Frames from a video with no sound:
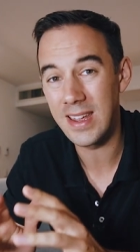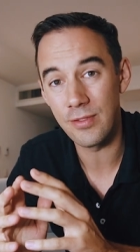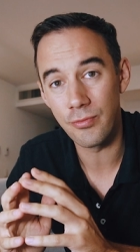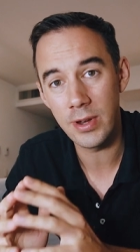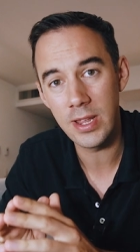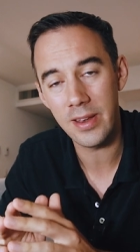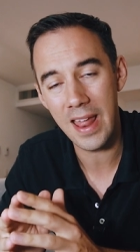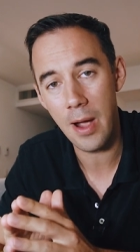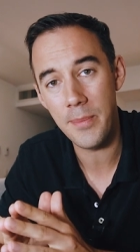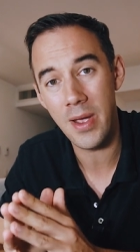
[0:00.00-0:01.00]
It's really going
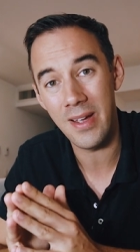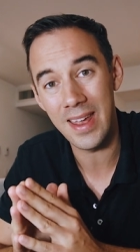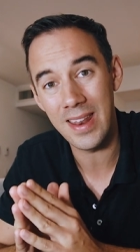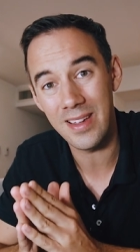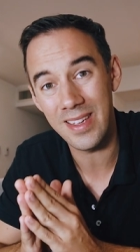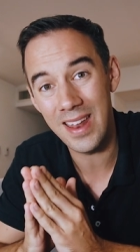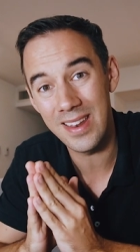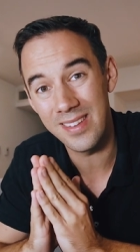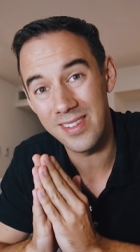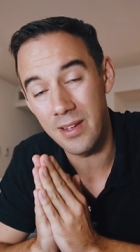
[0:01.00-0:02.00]
to help you out getting Ungated
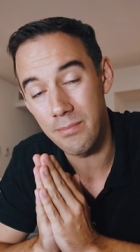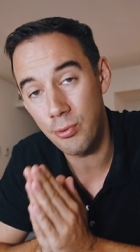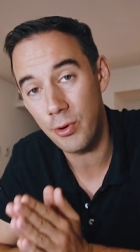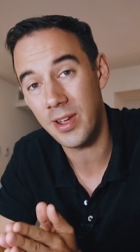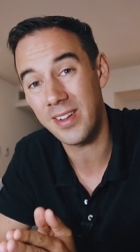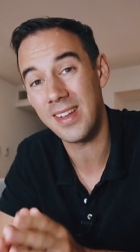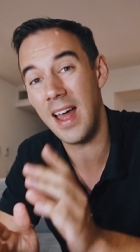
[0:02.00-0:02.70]
in certain products